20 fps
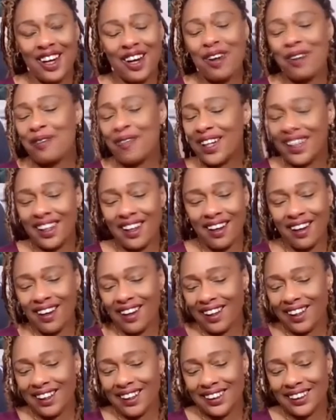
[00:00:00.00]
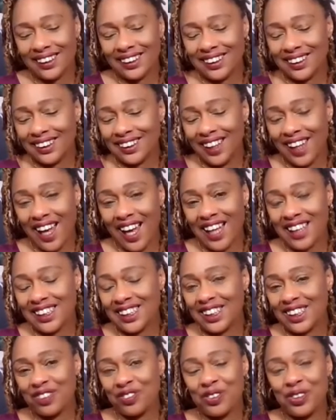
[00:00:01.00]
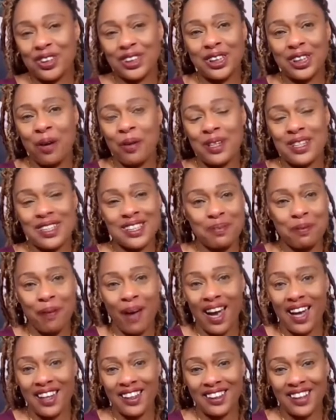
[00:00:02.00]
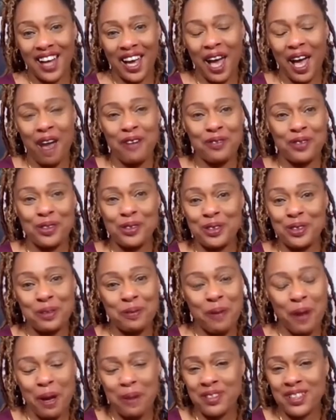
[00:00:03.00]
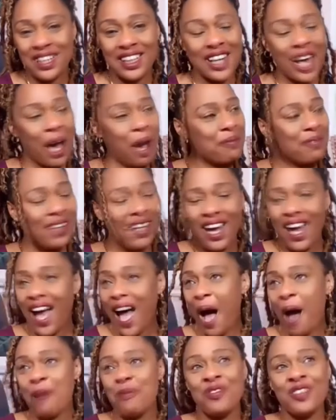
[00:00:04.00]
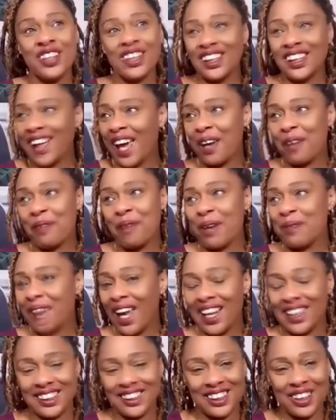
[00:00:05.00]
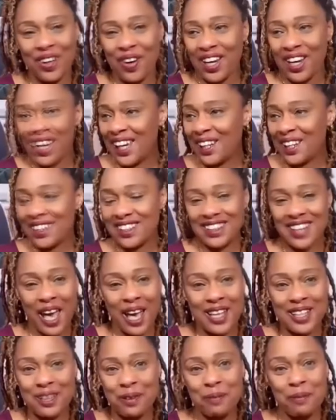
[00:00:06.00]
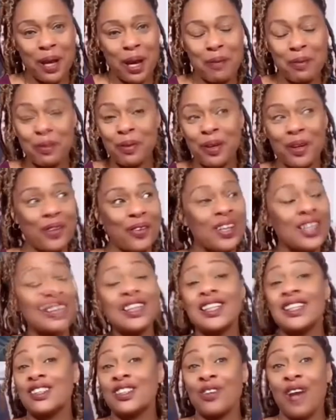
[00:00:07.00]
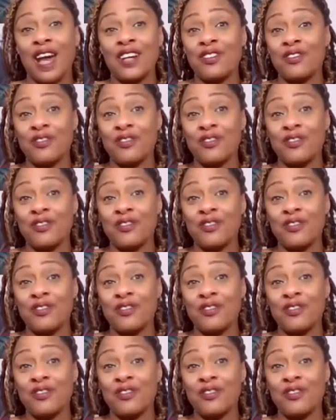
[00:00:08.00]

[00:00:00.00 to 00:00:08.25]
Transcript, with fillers: Oh my God. I just feel so inspired. I have goosebumps and I'm I'm feeling like maybe I should go ahead and sign some paperwork or at least try